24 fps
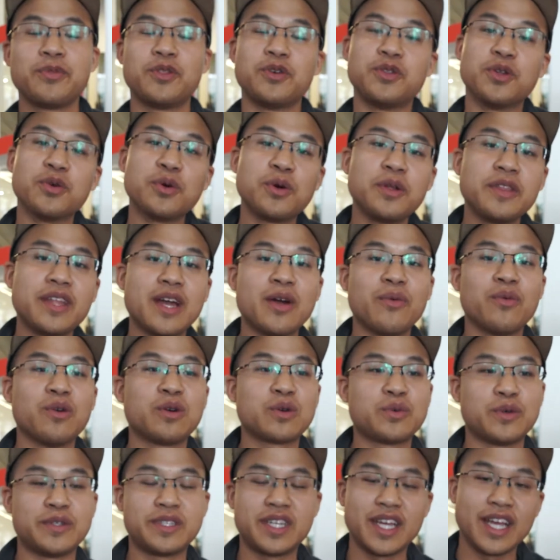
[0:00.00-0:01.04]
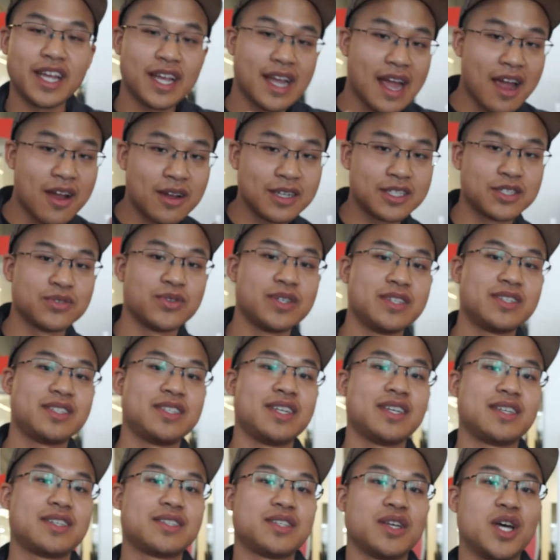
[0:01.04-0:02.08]
the neural network will take
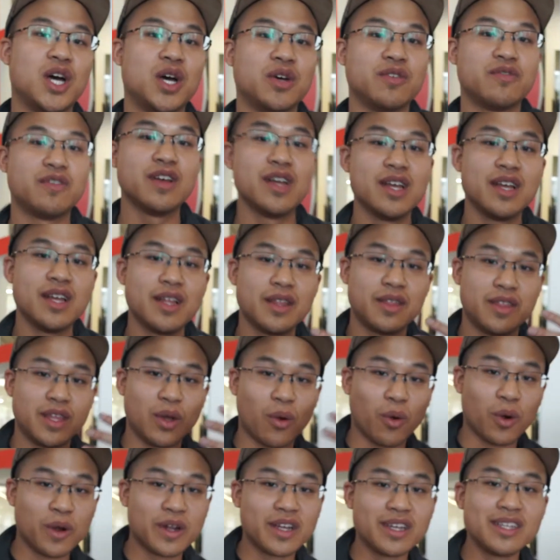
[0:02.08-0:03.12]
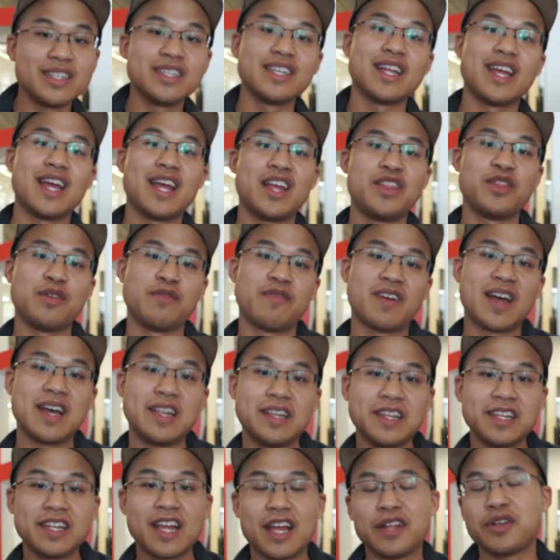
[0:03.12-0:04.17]
characteristics of the organ and the
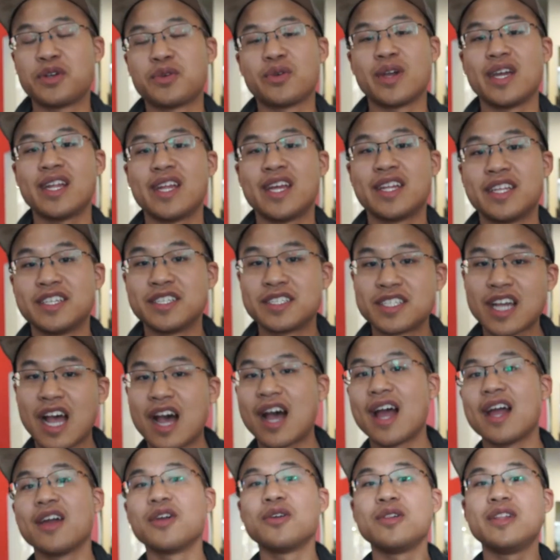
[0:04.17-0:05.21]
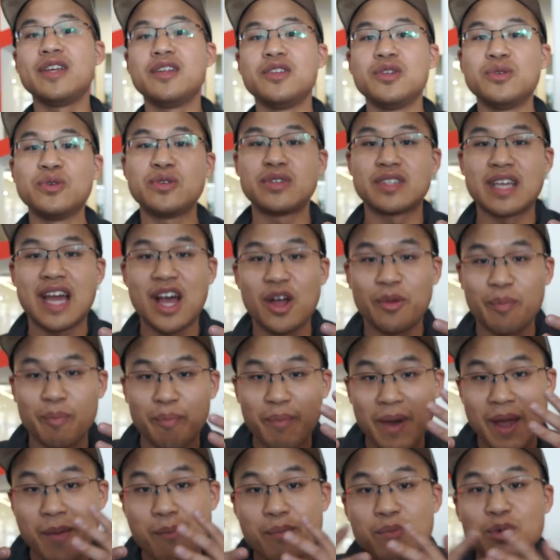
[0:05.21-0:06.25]
violin and create an entirely new sound
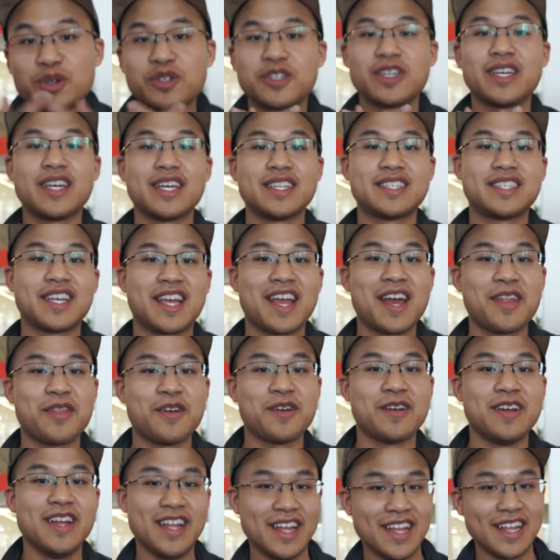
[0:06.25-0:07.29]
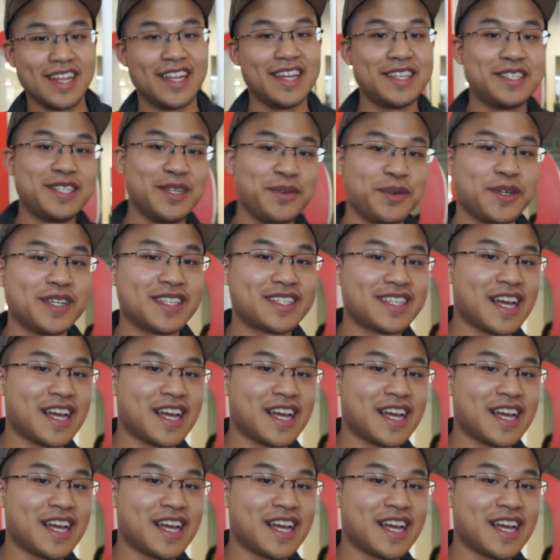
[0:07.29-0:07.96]
by mushing it together. Let's see what it